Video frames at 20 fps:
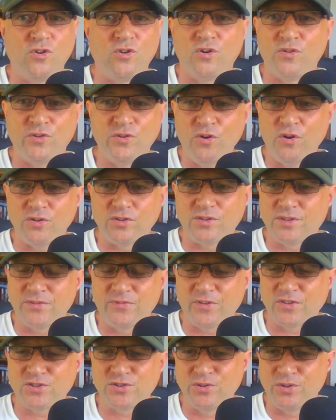got the nod the
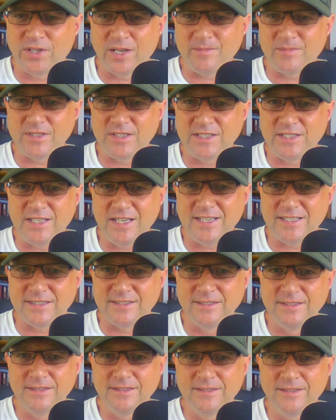first two games of the
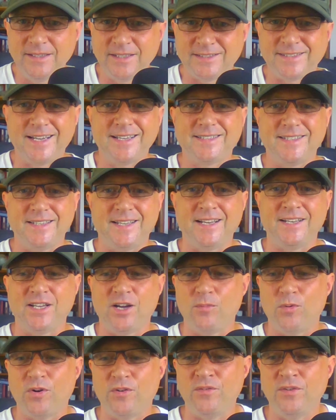season? Hatate then
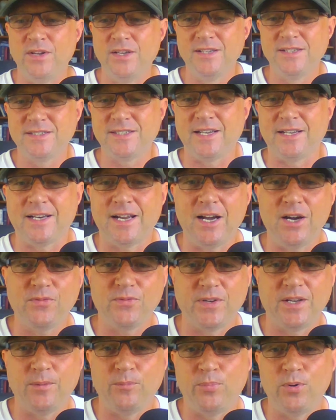come on second
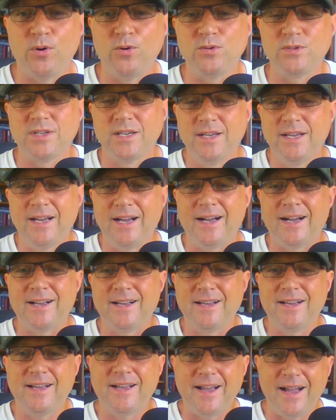half and then pulls a
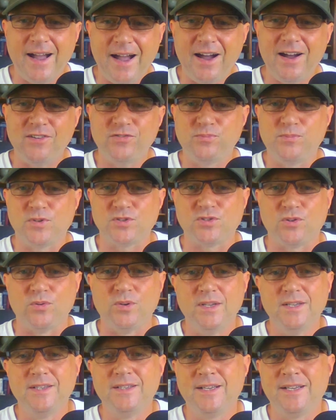calf
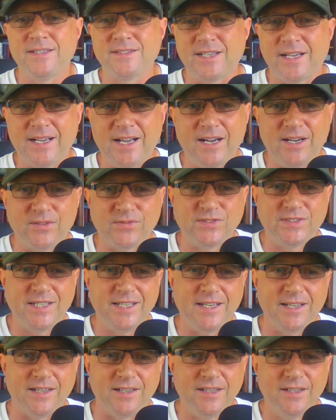muscle, has a calf
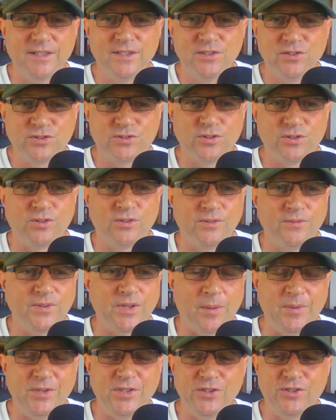tear. So,
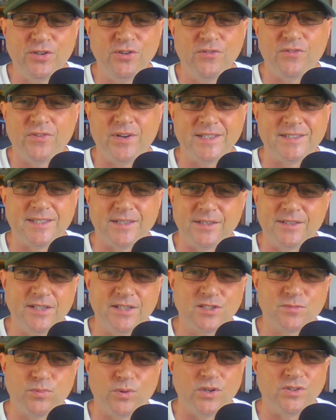I mean, you couldn't write it.
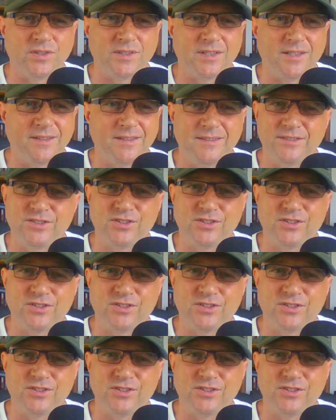Kris Boyd